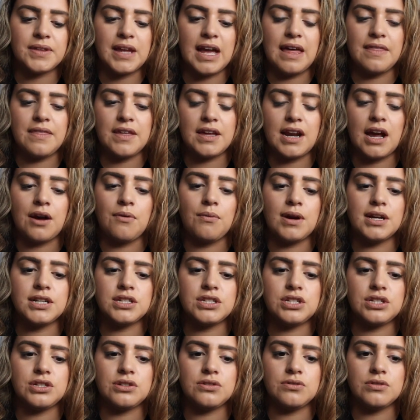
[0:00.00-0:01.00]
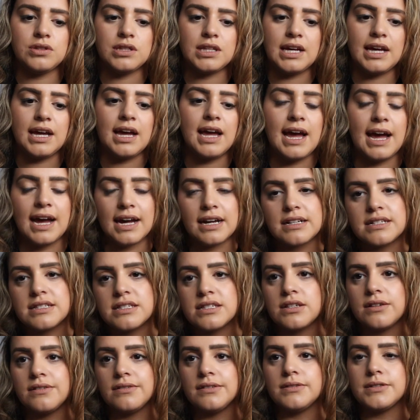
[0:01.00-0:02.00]
and then I went to the X,
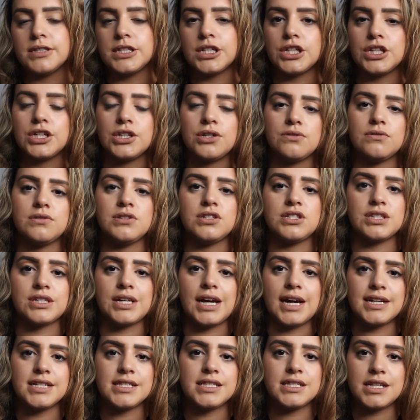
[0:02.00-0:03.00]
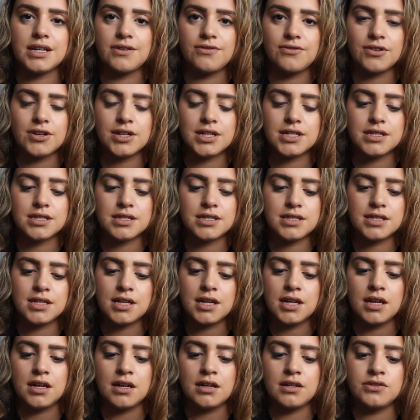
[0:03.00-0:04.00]
so it was a huge size difference.
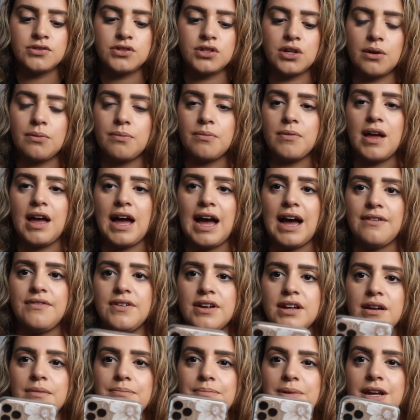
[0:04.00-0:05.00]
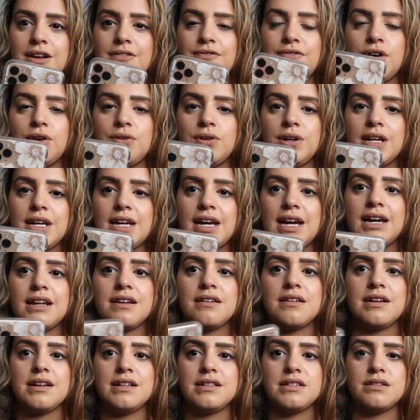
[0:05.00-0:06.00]
So having a big phone
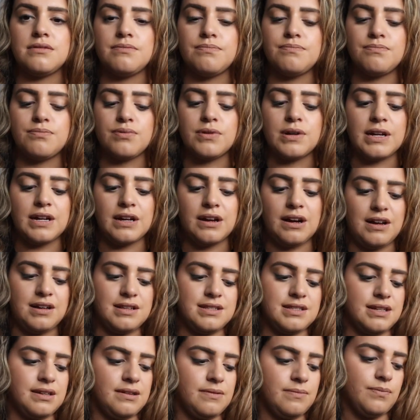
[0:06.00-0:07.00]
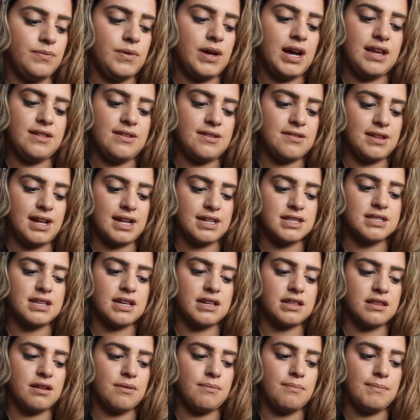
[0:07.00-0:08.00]
again, it's pretty awesome. I think that's
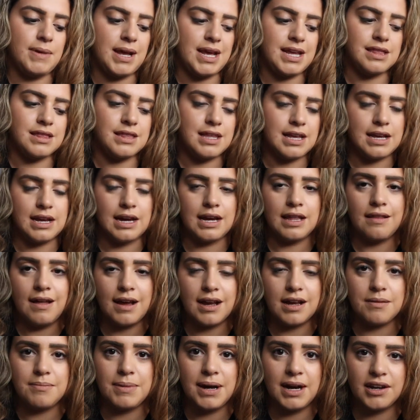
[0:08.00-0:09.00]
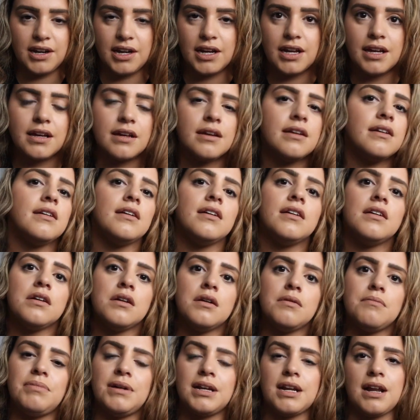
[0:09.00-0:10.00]
like the main thing I like about it.
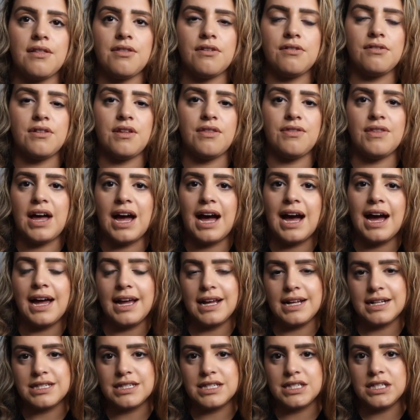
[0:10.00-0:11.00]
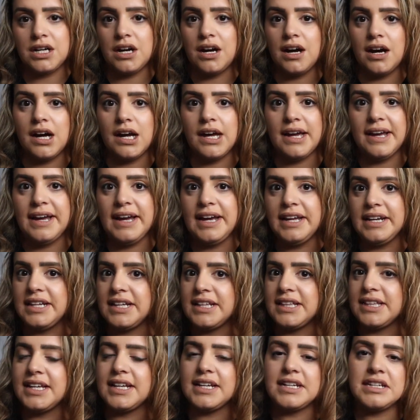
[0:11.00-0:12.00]
But other than that, it's not
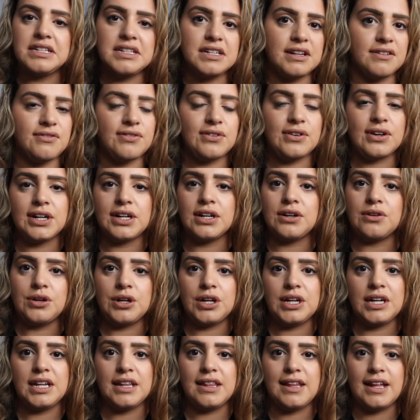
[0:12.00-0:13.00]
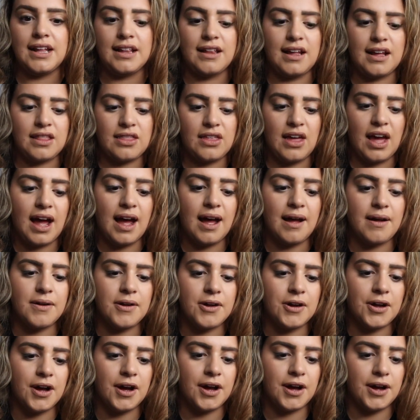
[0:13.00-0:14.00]
anything different or anything like that.
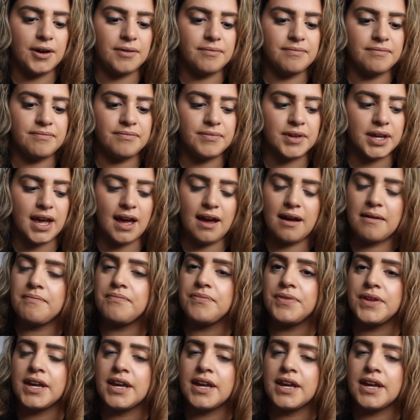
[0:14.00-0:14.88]
But yeah,